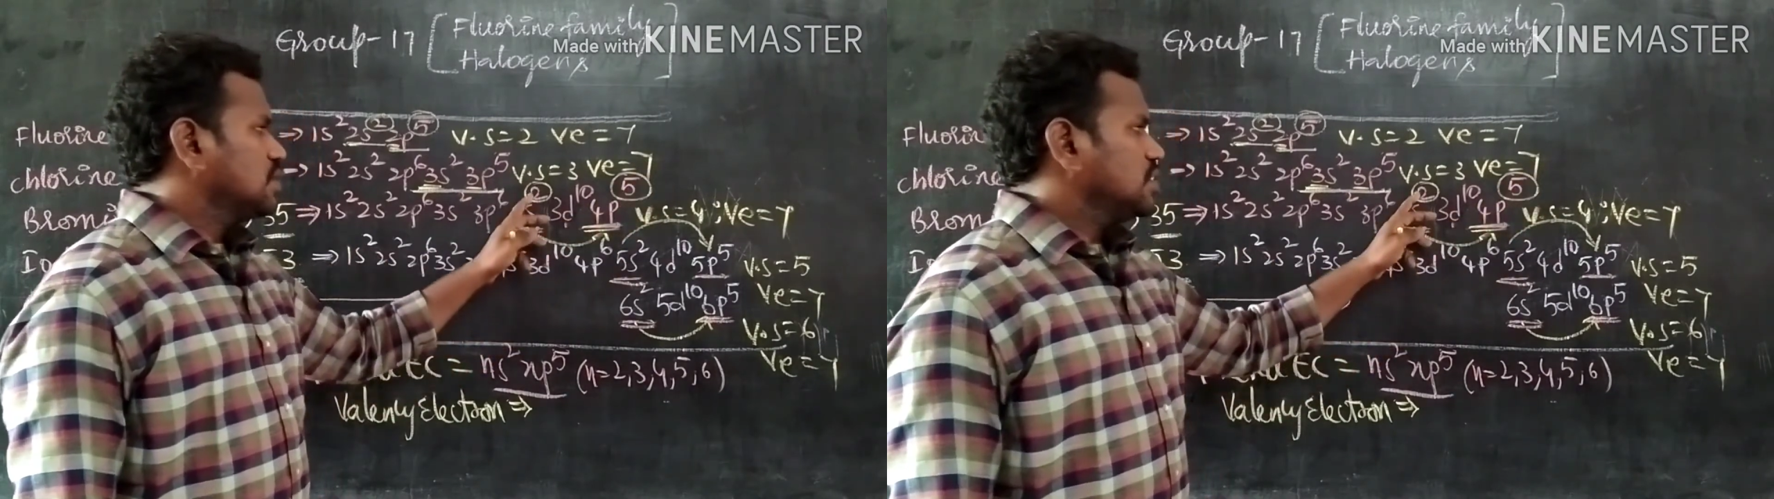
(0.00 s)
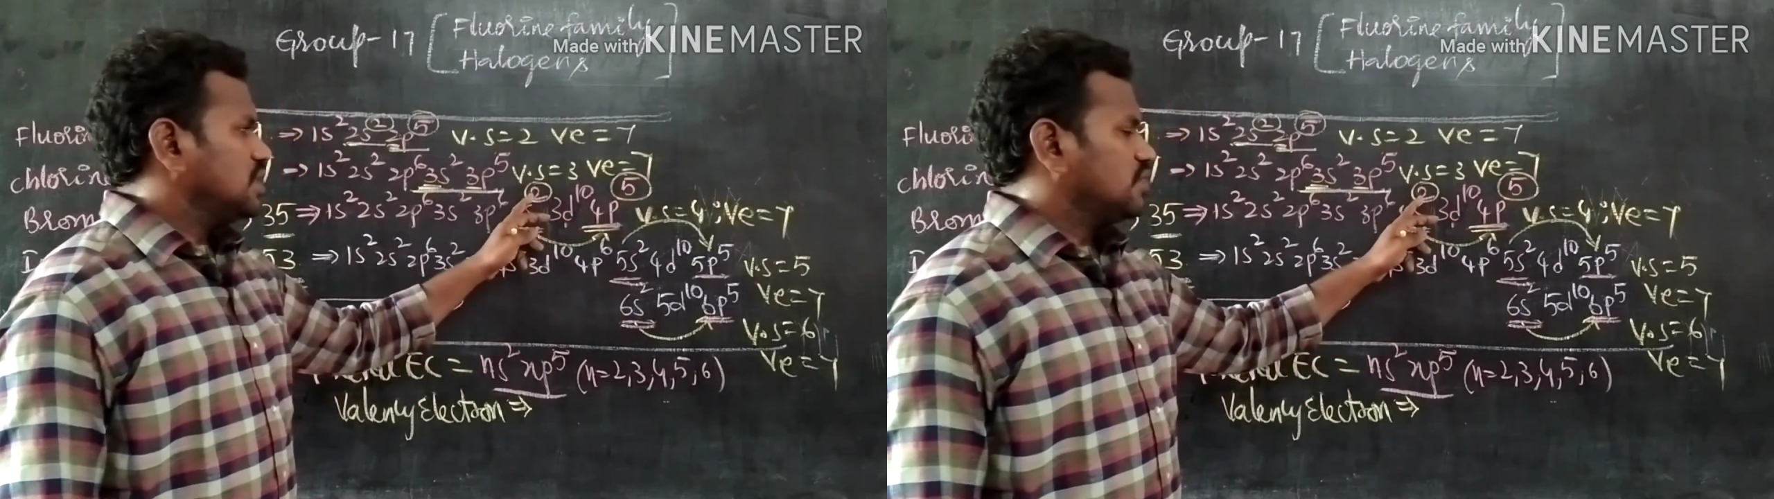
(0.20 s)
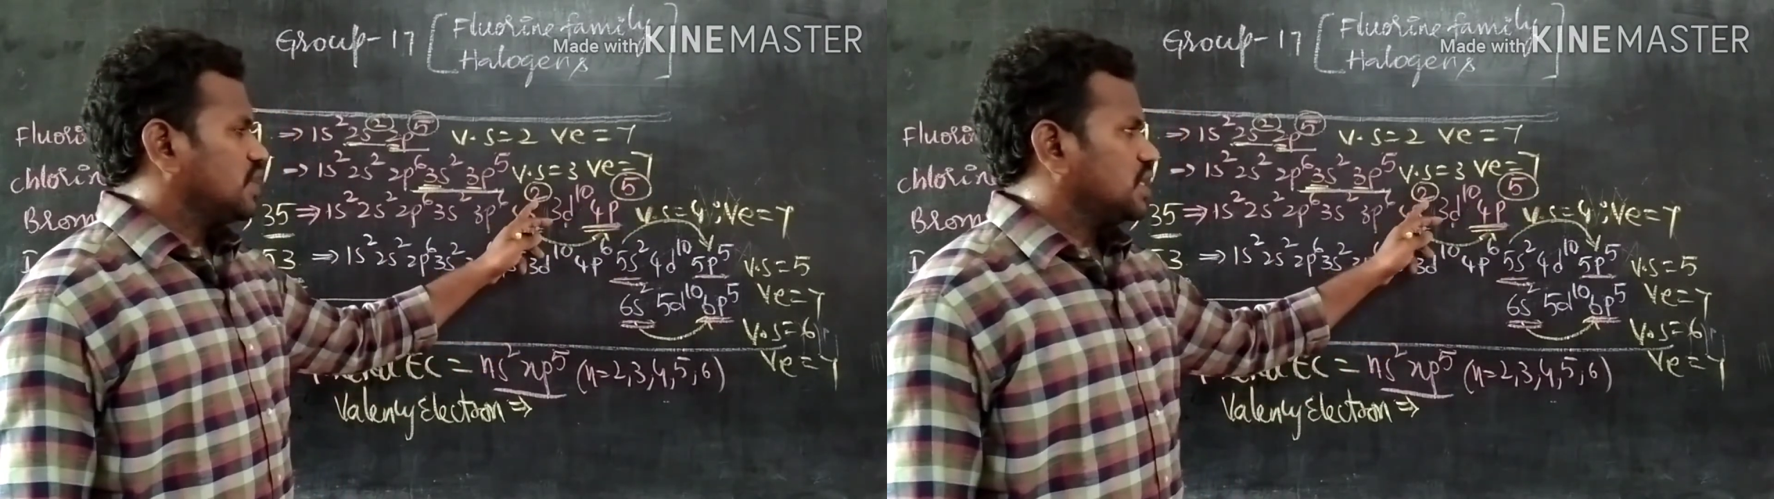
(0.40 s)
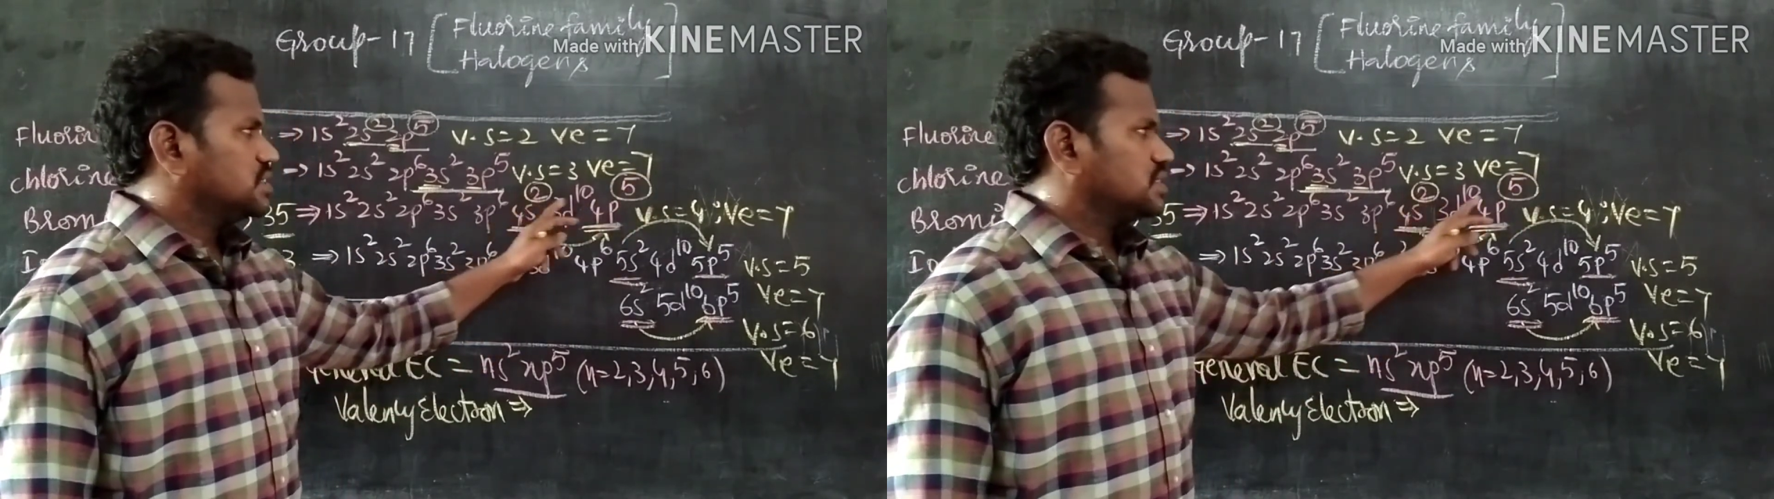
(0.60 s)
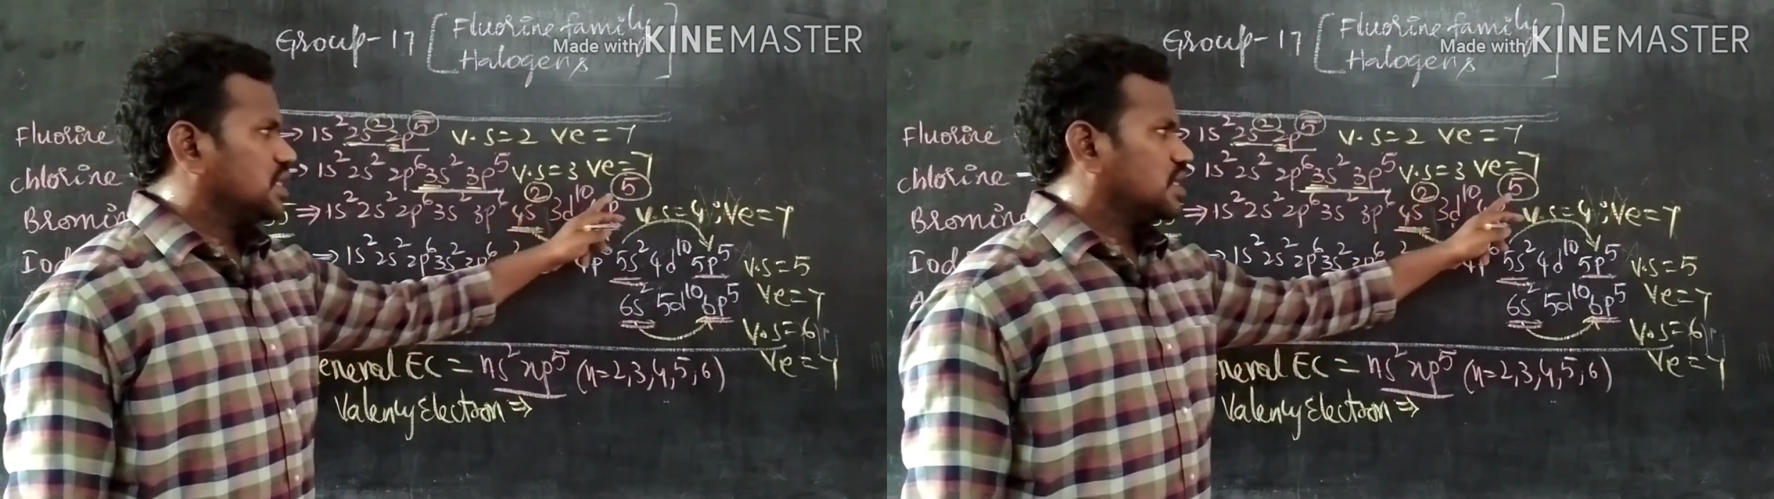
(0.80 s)
Here
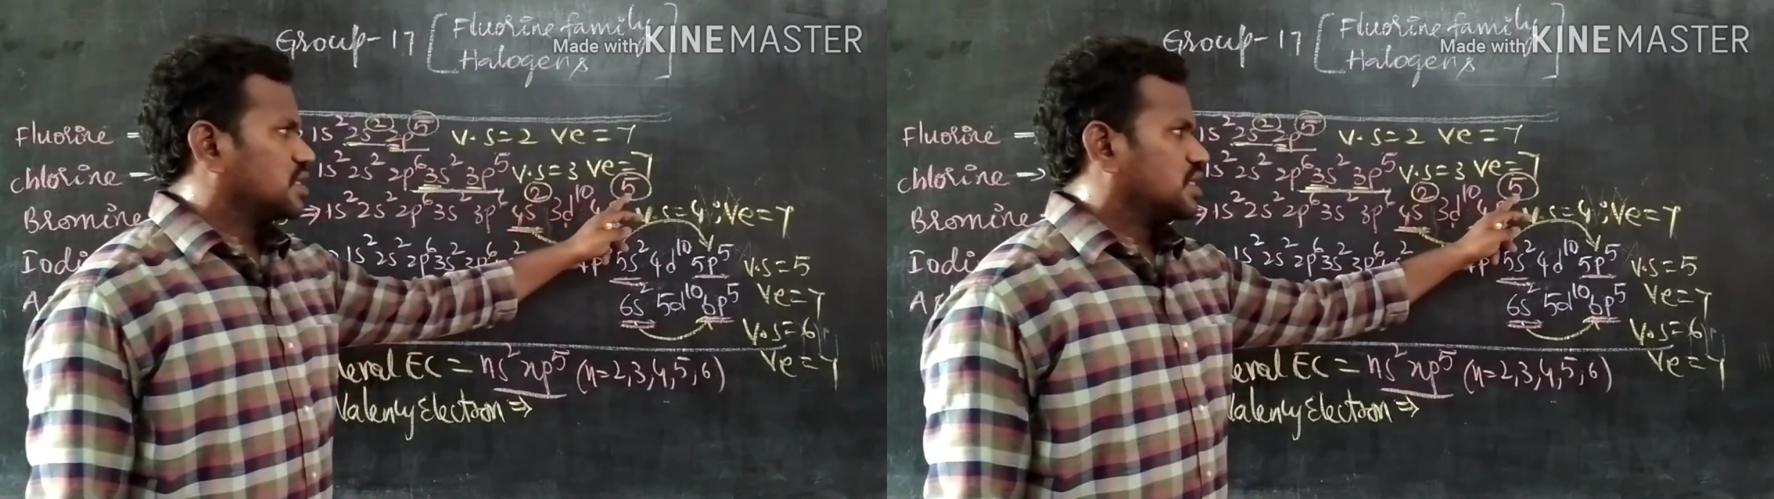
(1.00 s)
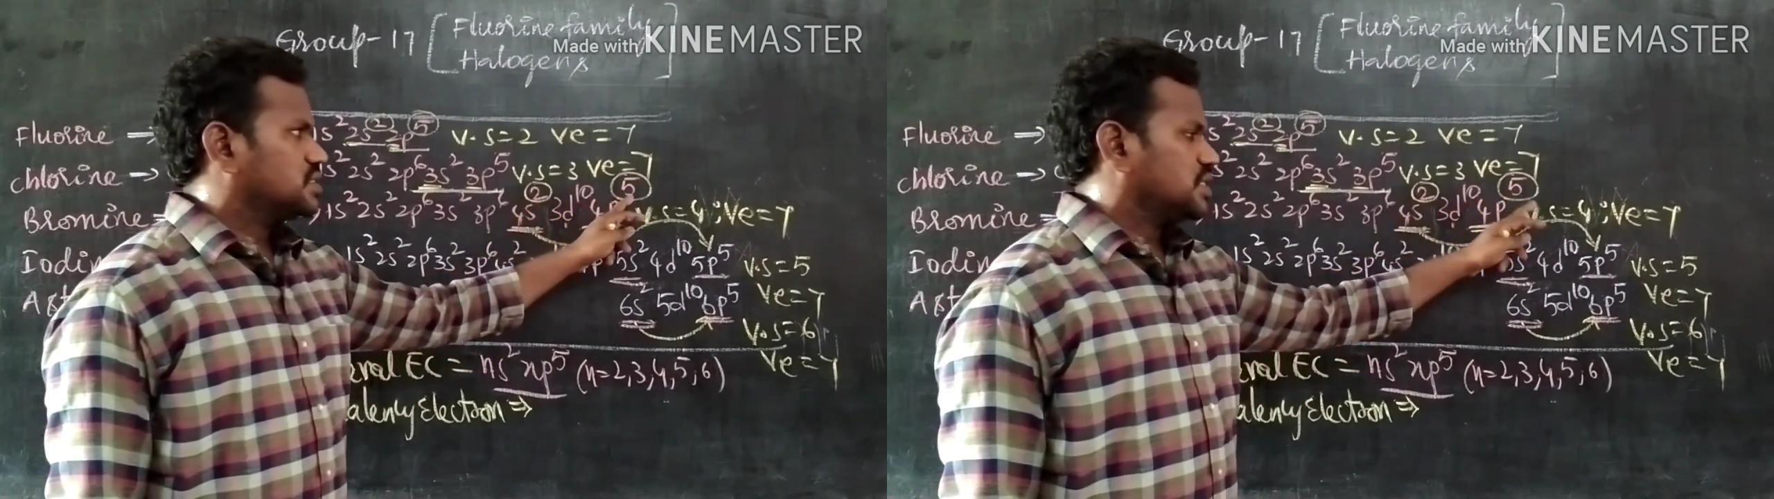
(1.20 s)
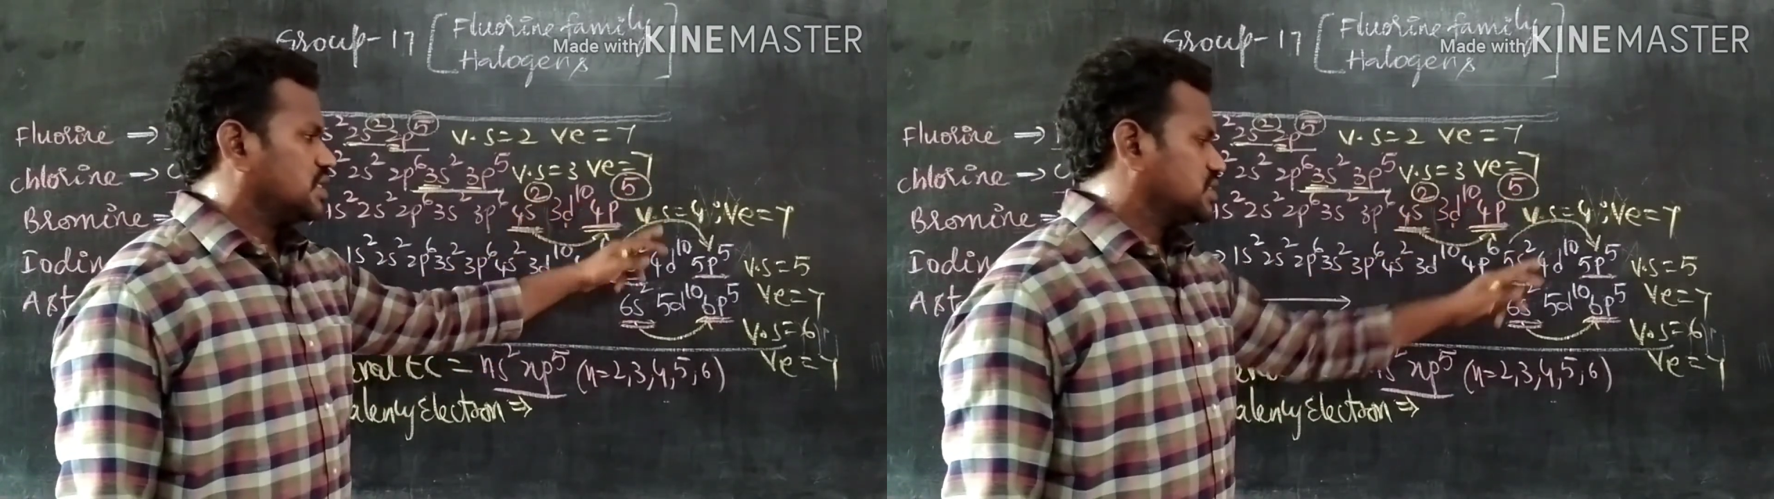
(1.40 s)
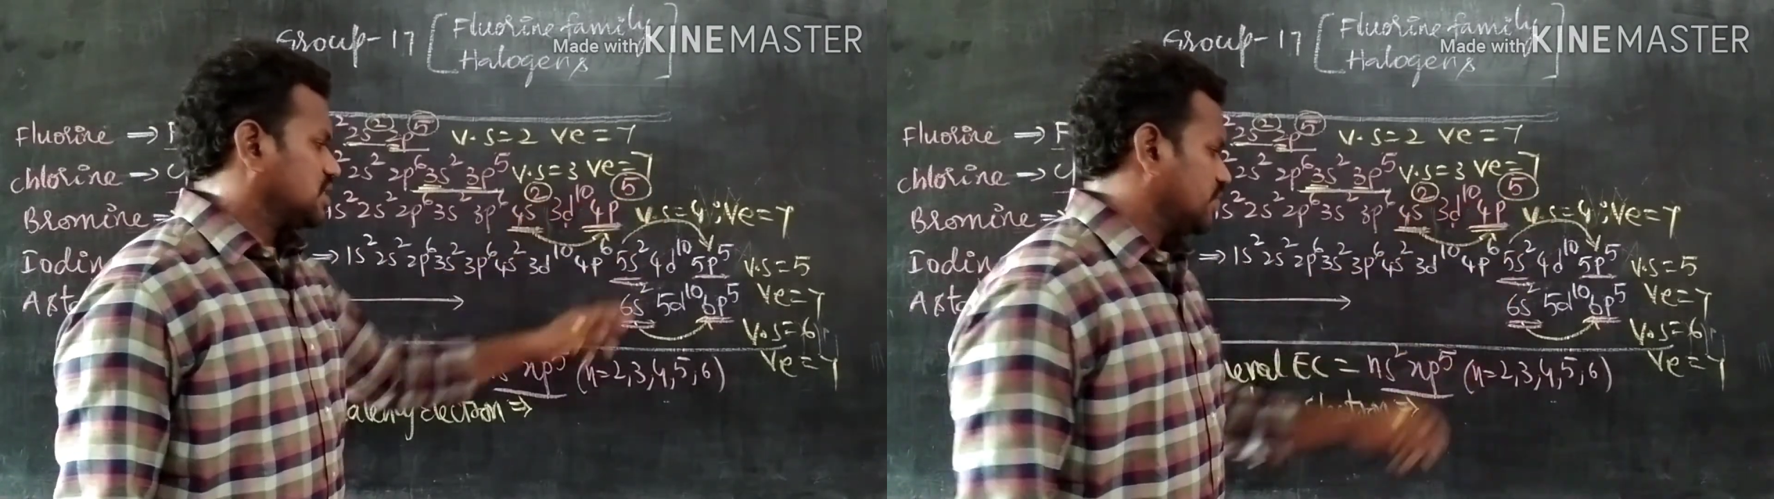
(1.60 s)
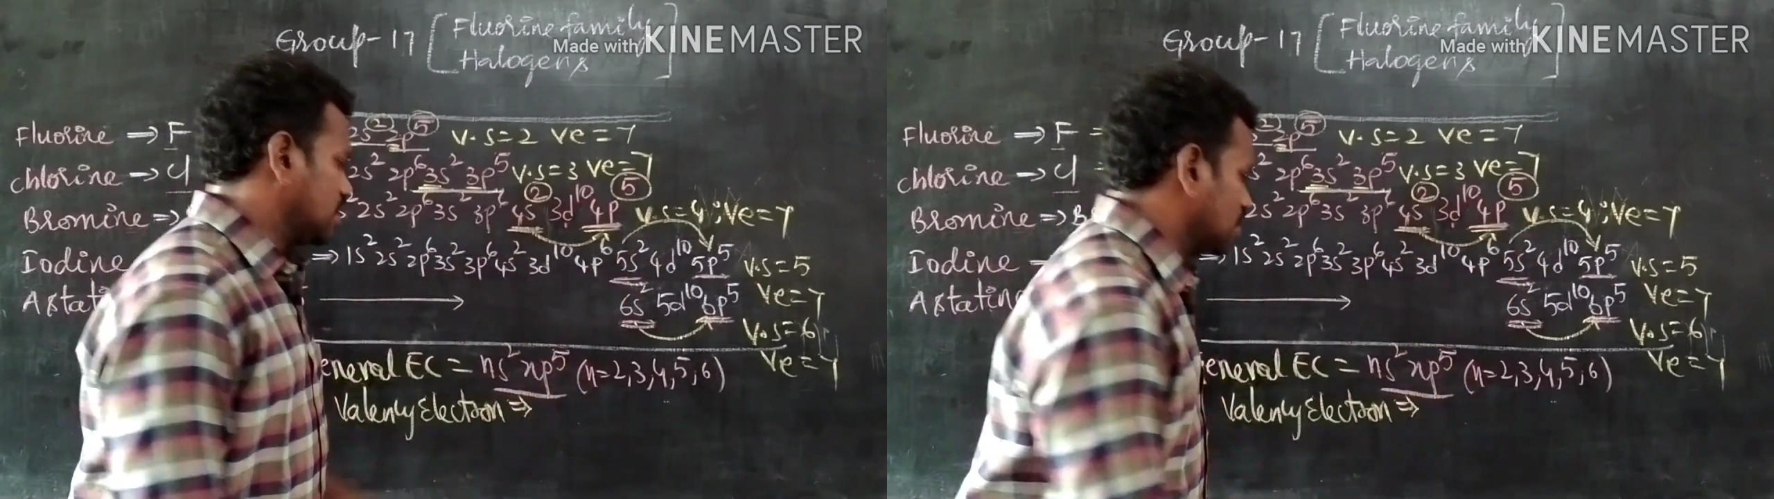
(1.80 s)
valency electrons are
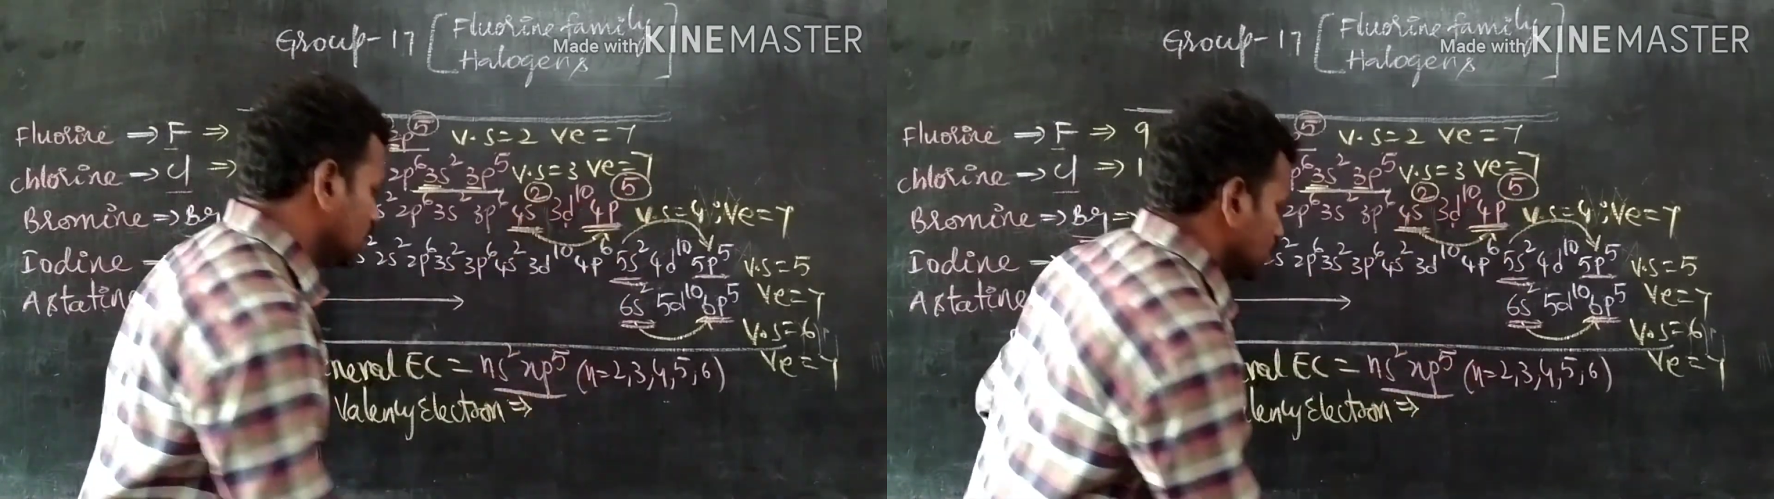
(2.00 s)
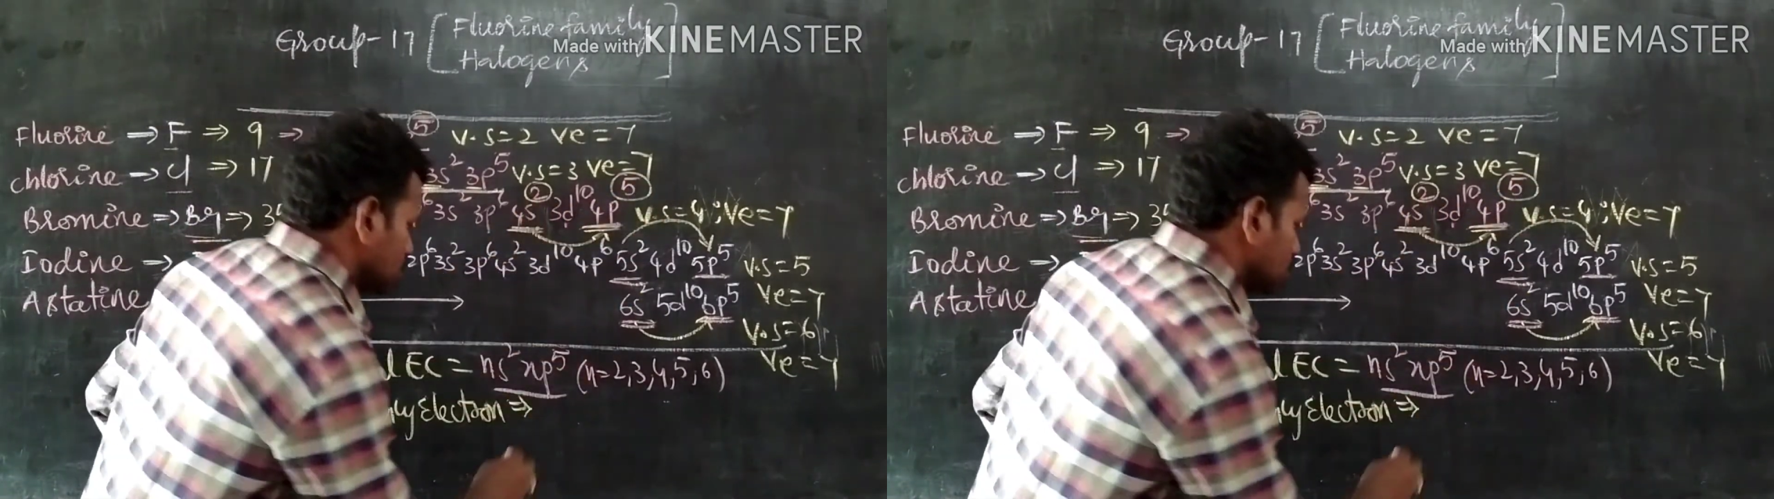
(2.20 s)
7.